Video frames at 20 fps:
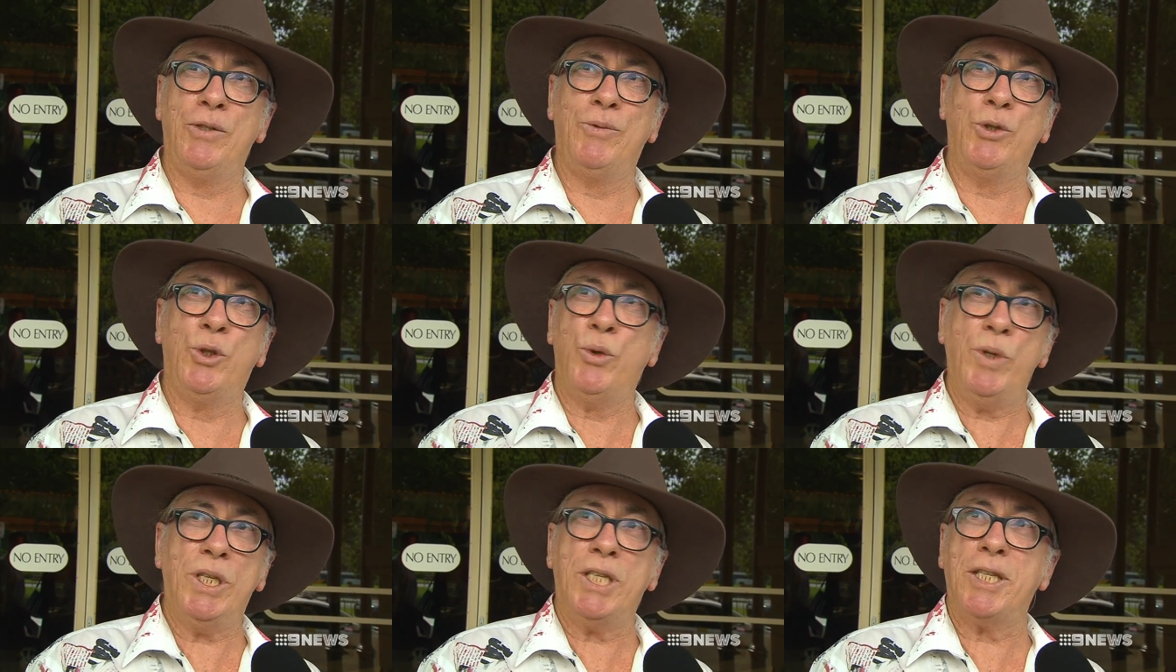
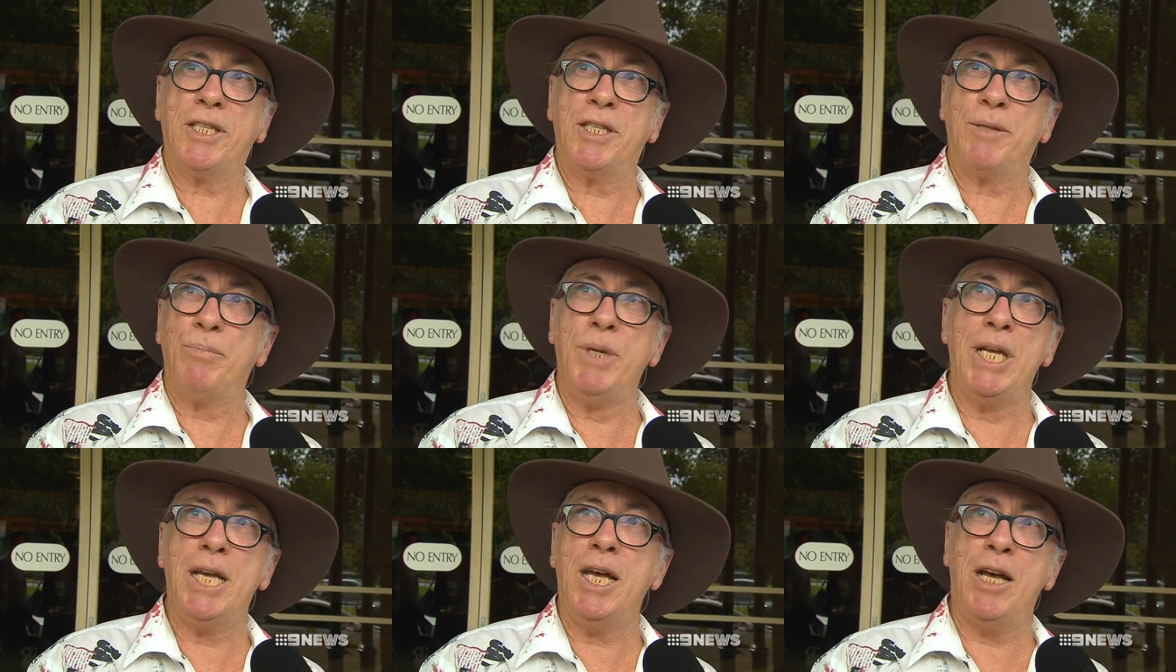
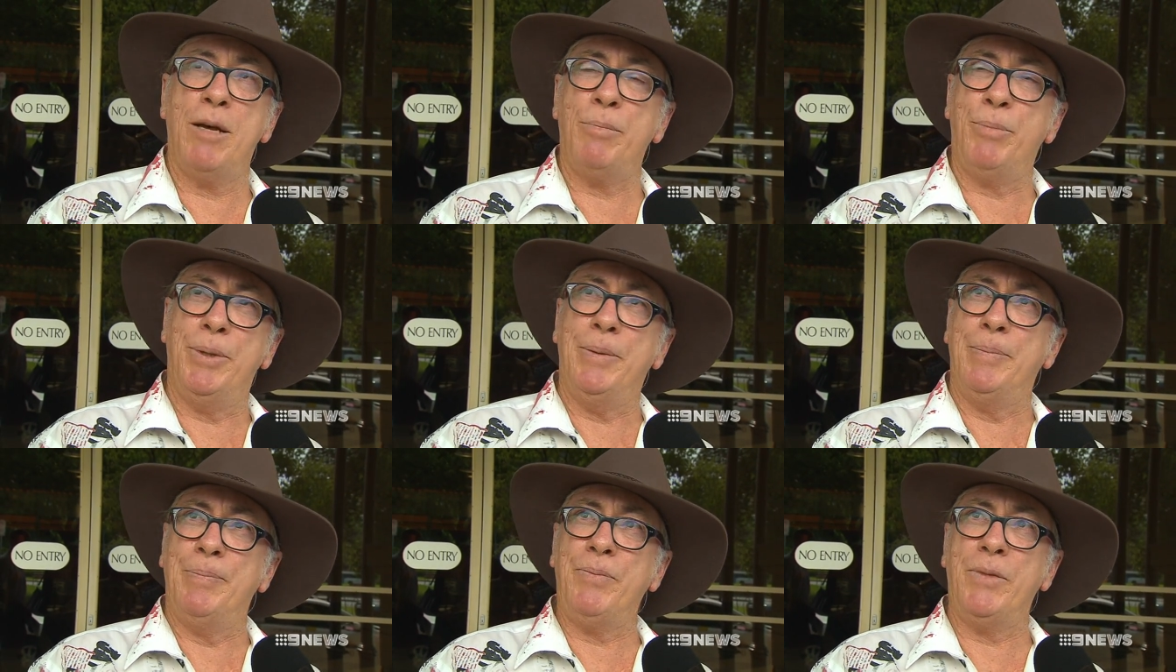twists me up,
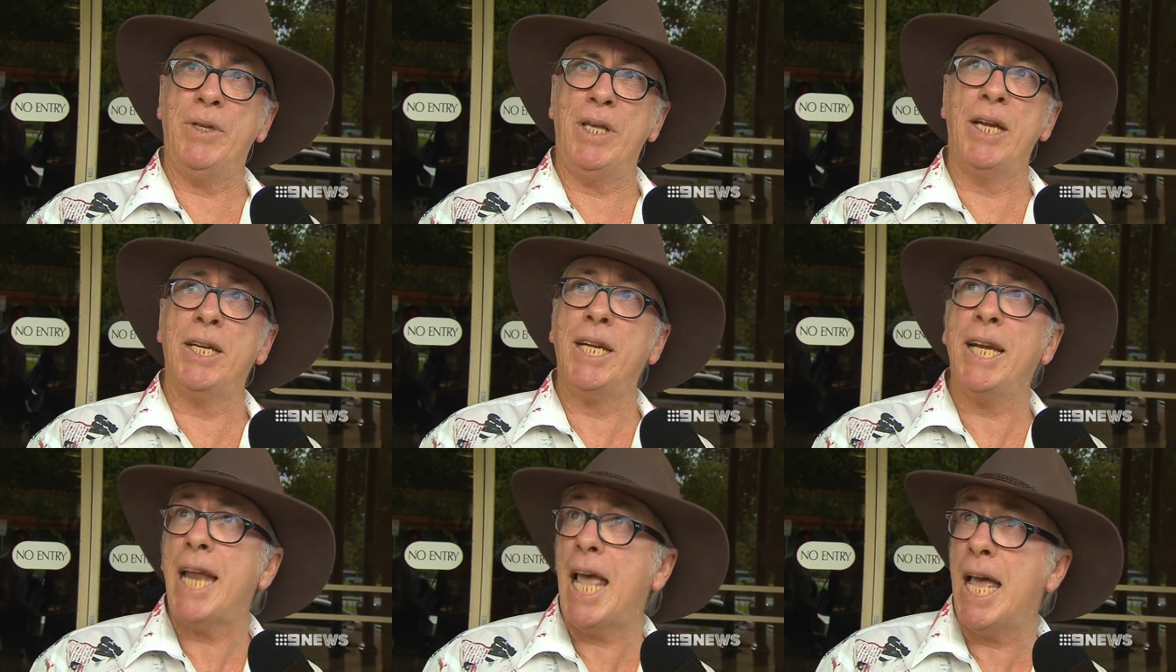
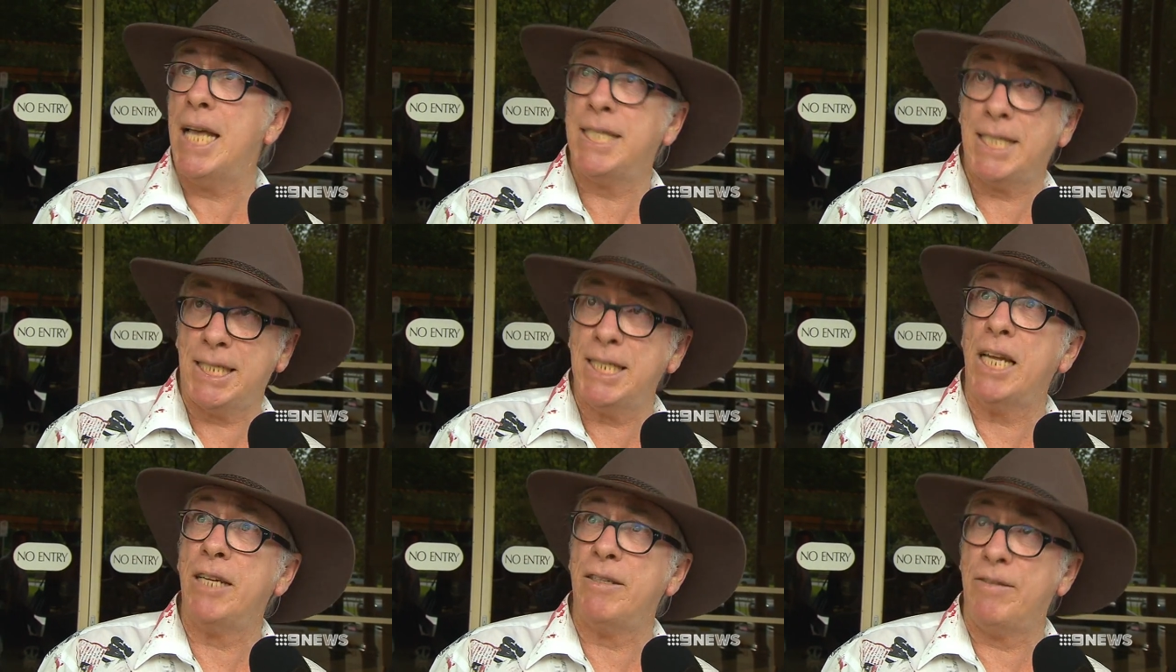and it
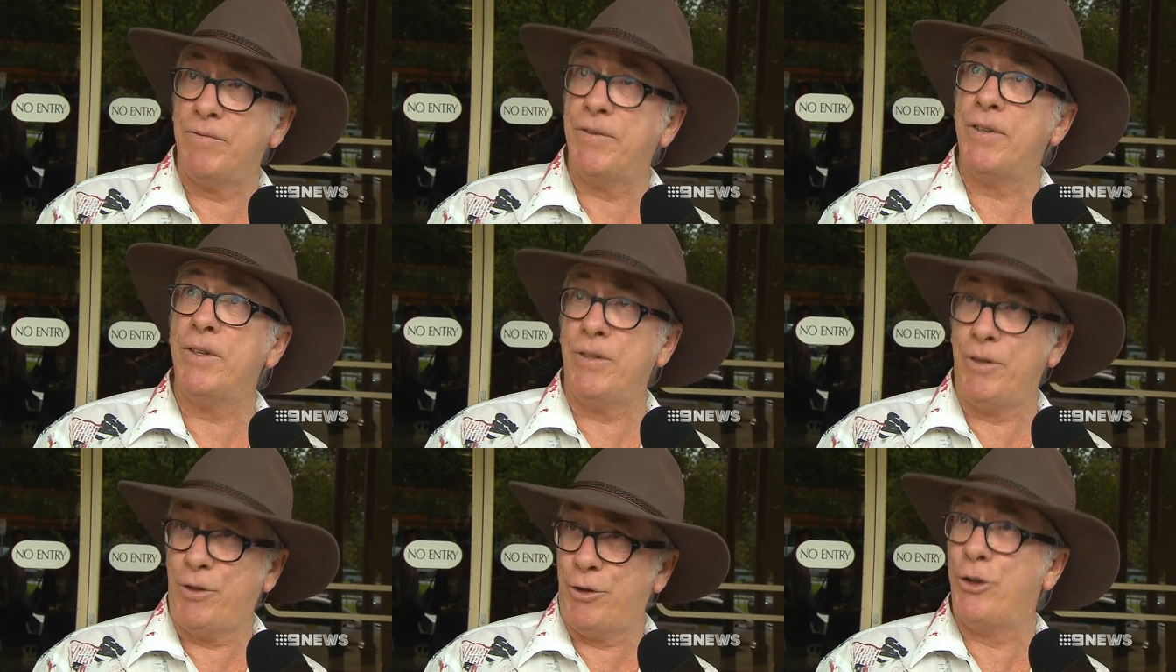has done
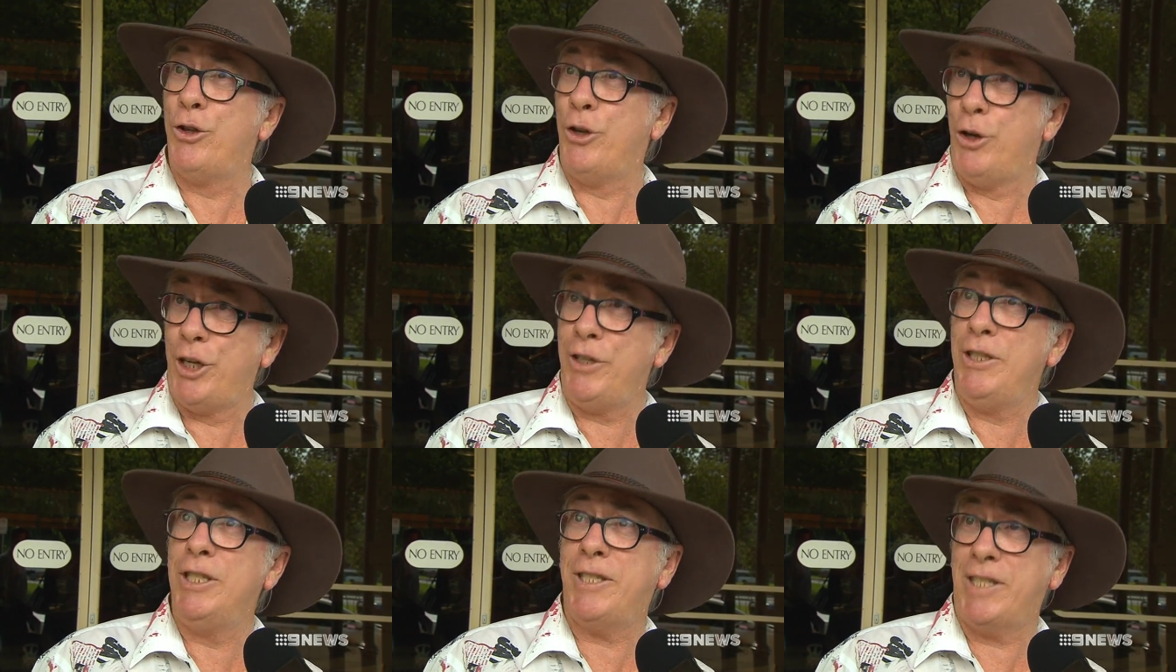for
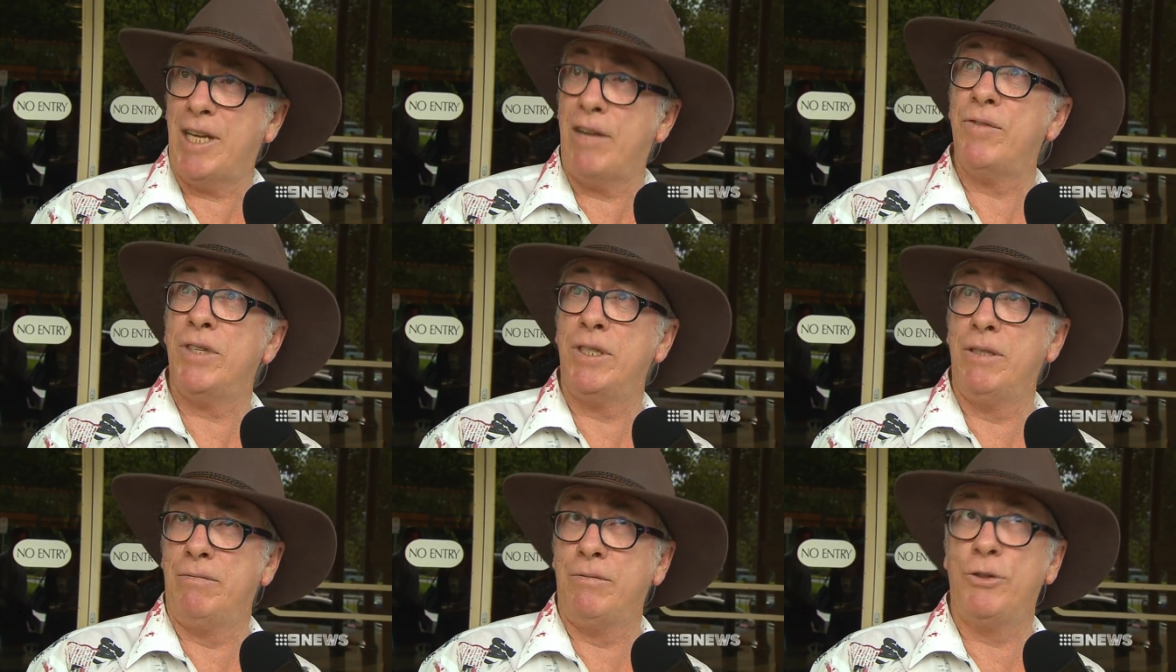37,